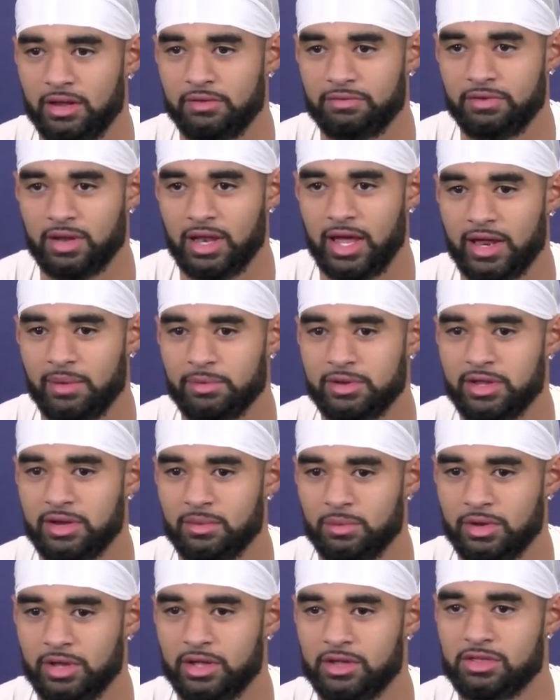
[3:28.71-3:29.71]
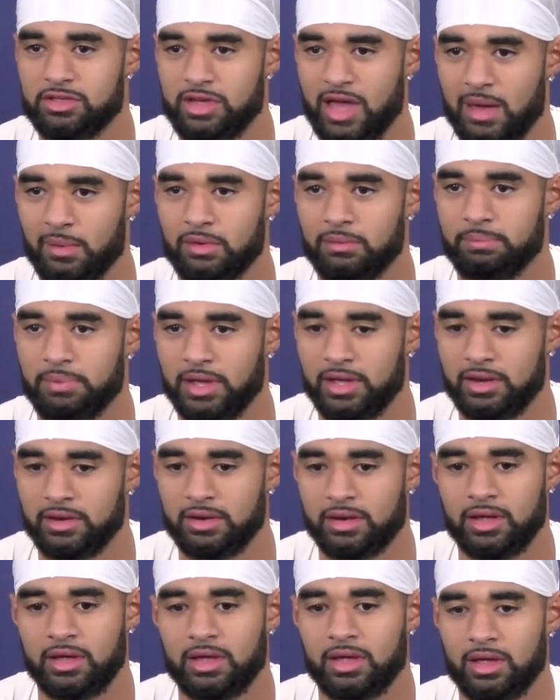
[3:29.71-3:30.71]
I feel like we did a really good job
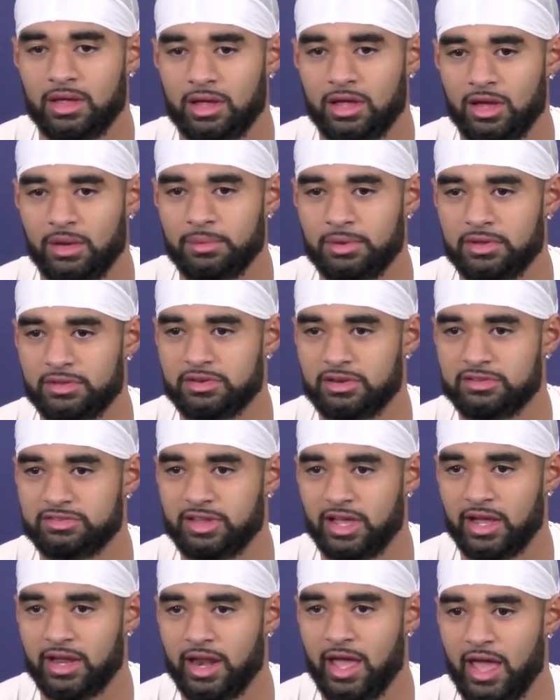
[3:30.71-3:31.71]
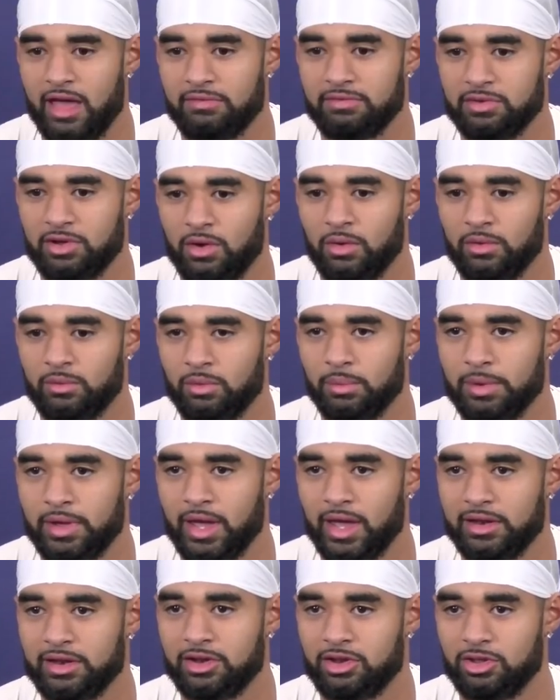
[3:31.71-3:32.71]
competing, coming into the second half, knowing what we
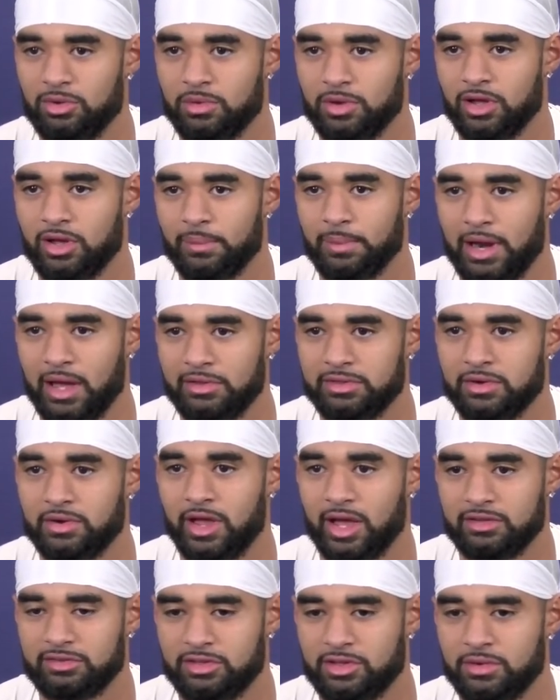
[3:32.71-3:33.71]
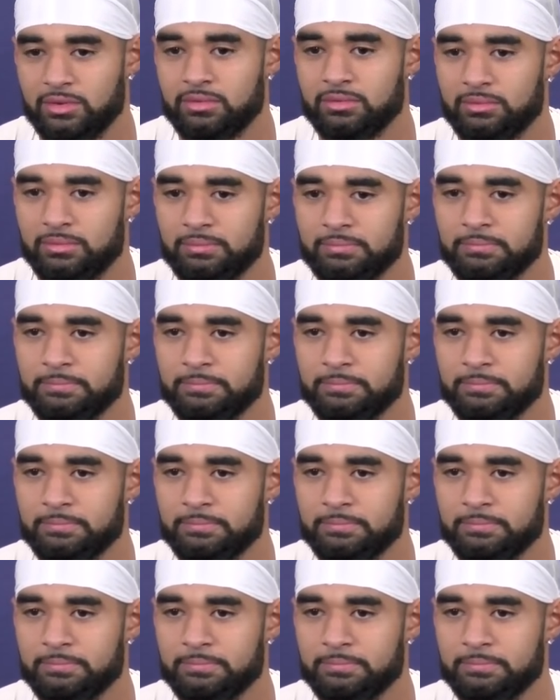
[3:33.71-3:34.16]
had to do and coming out there and executing.